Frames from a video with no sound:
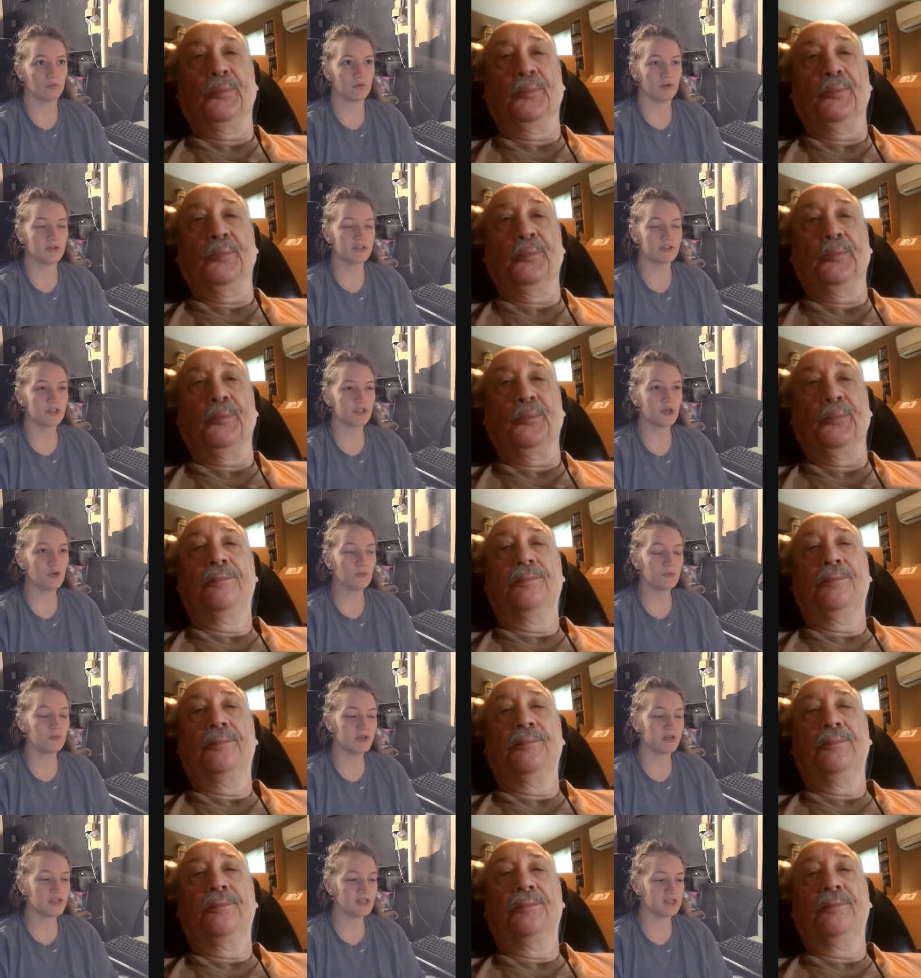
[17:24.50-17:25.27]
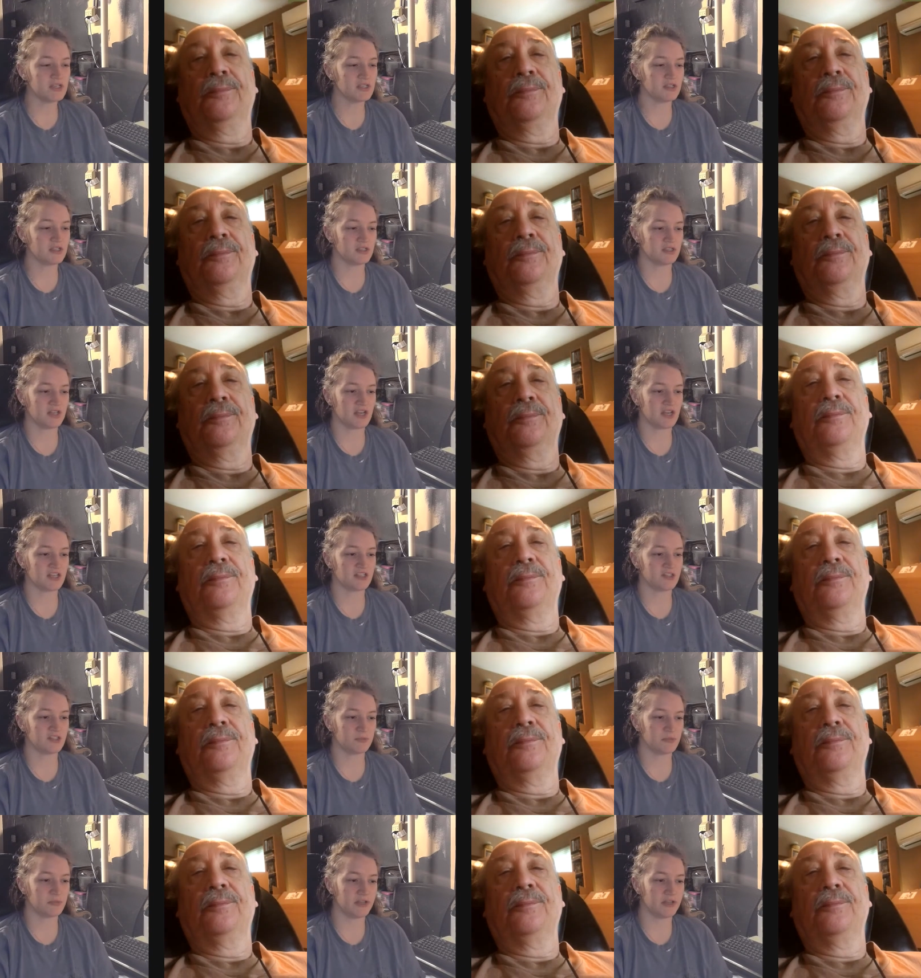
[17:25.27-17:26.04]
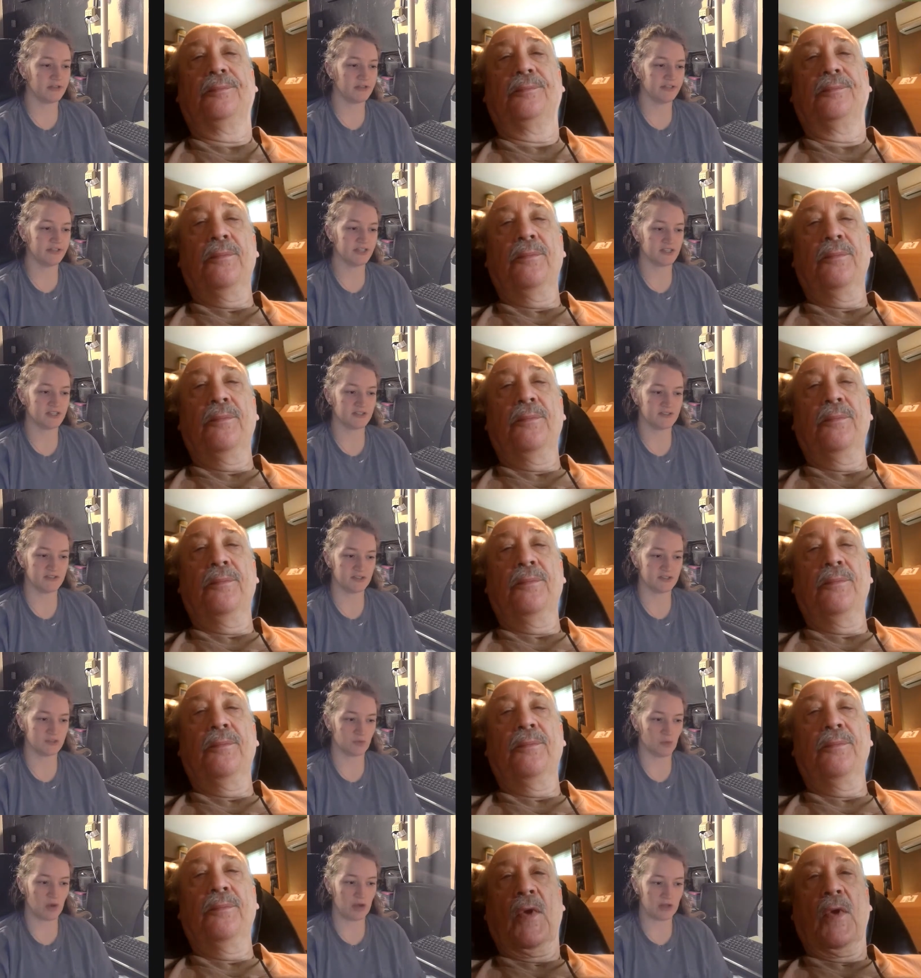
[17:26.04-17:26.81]
Speaker 1: it's a good place to test playlists
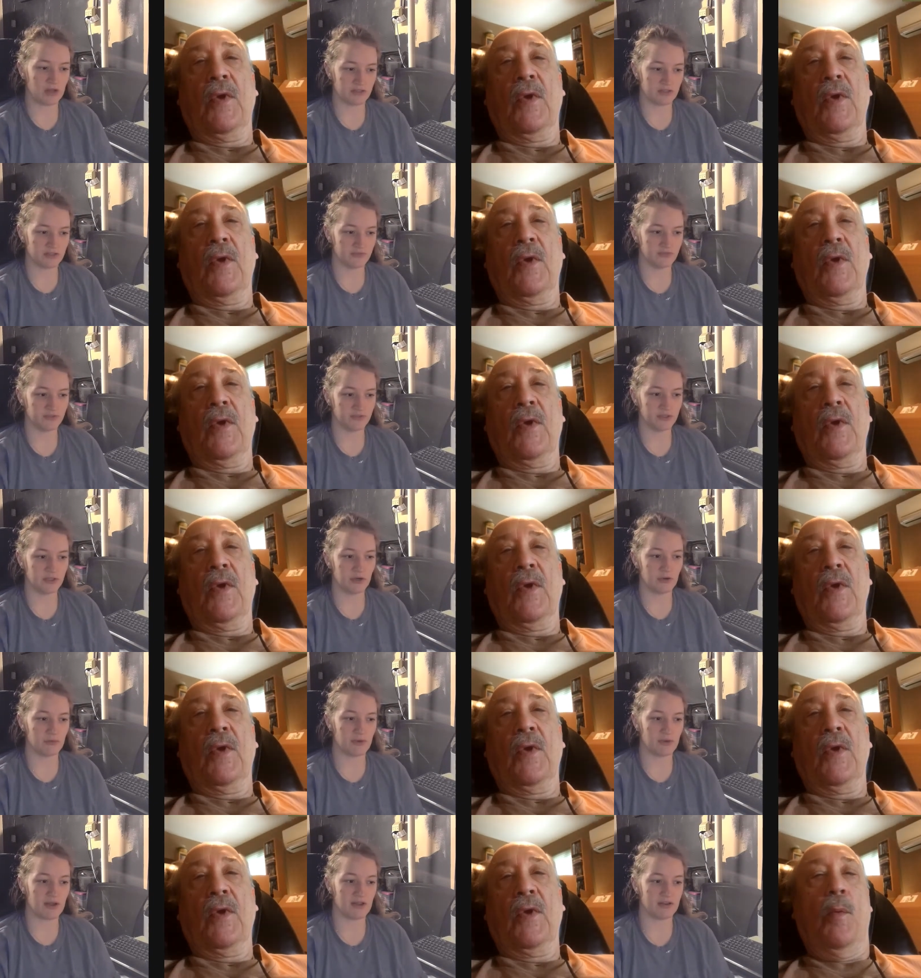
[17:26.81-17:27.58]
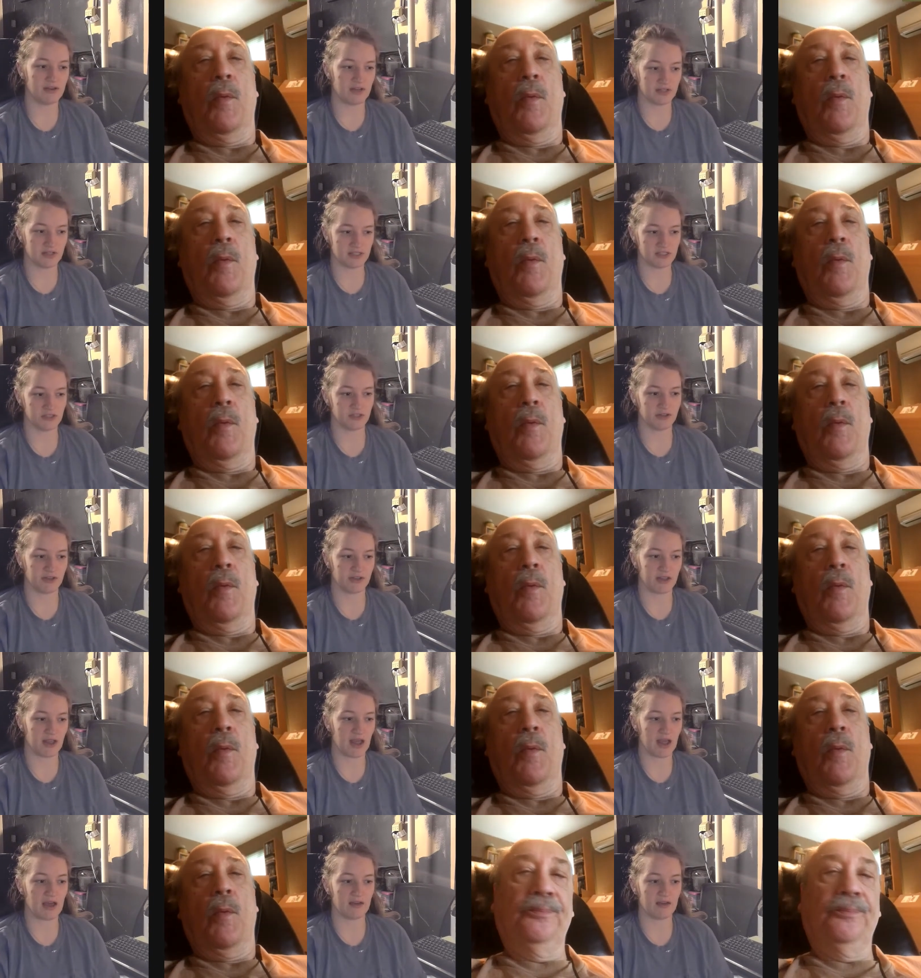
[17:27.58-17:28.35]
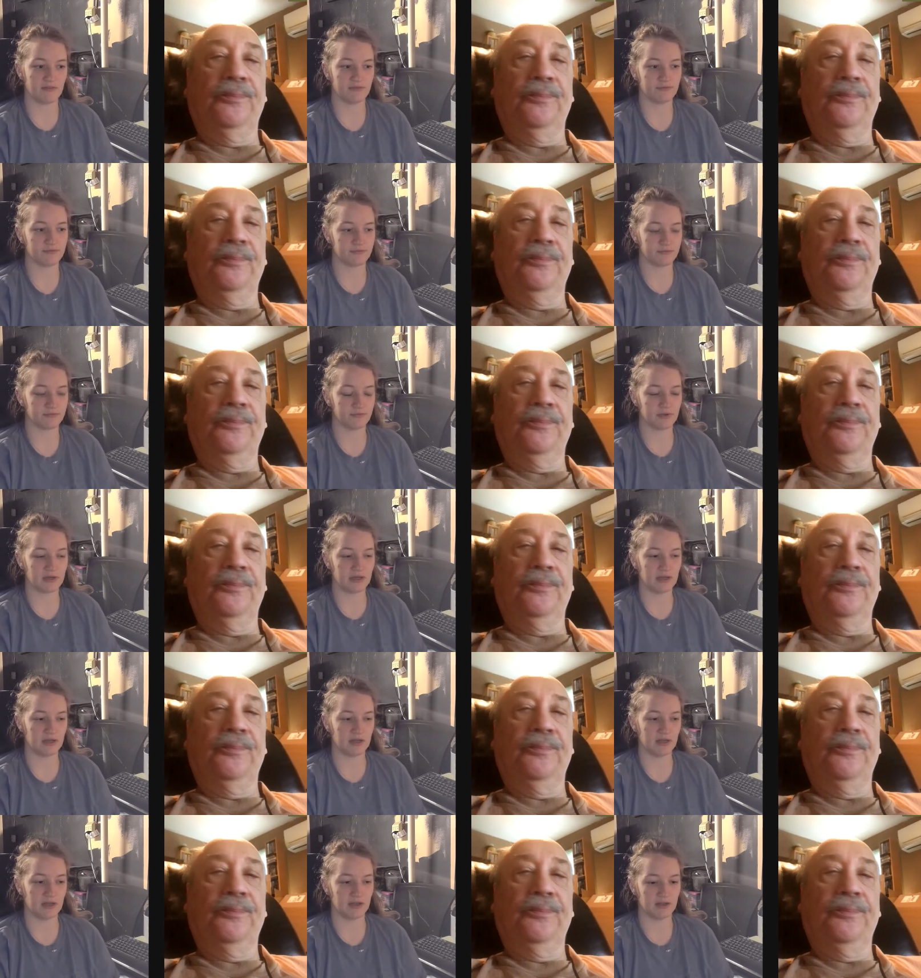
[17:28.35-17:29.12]
so as well if you don't necessarily have
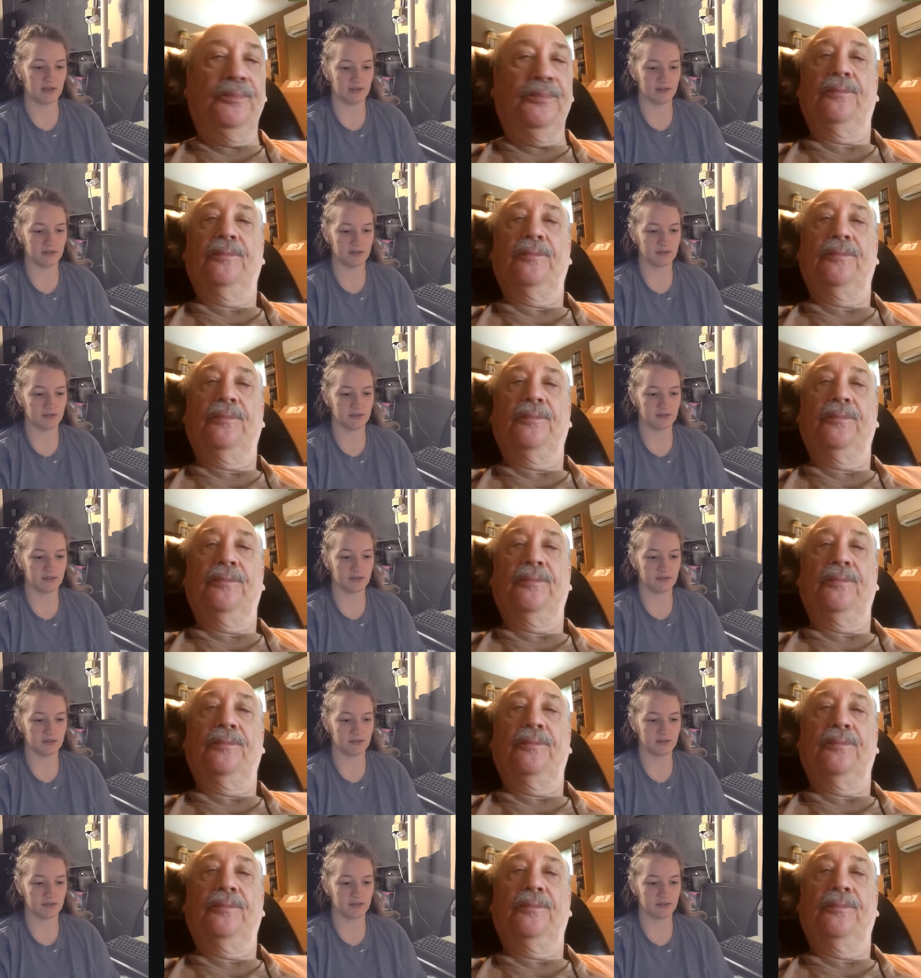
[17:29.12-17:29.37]
uh,